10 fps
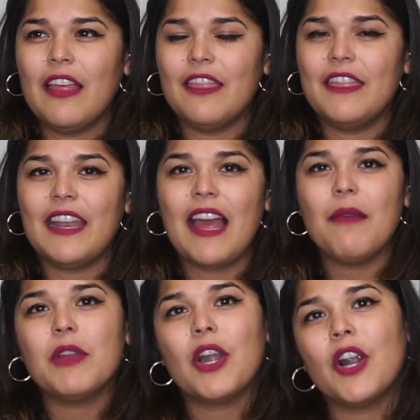that
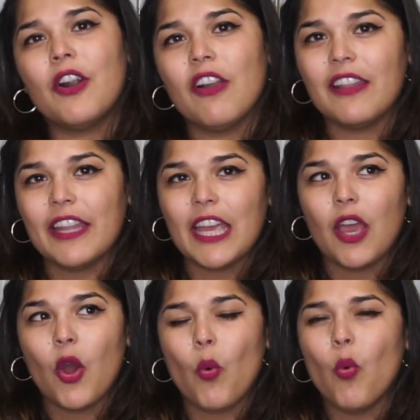I'm
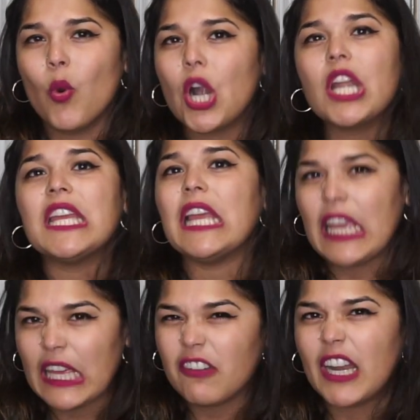currently working
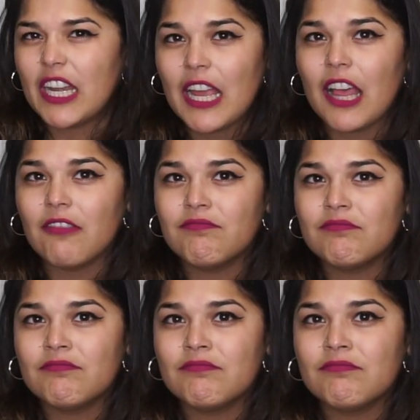in right now.
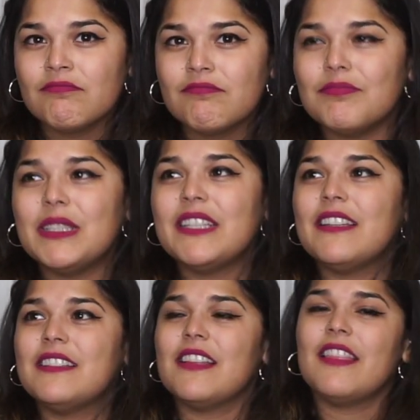
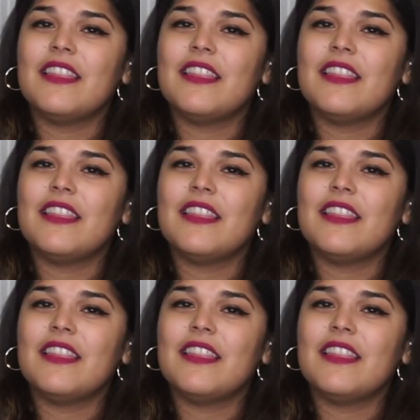Because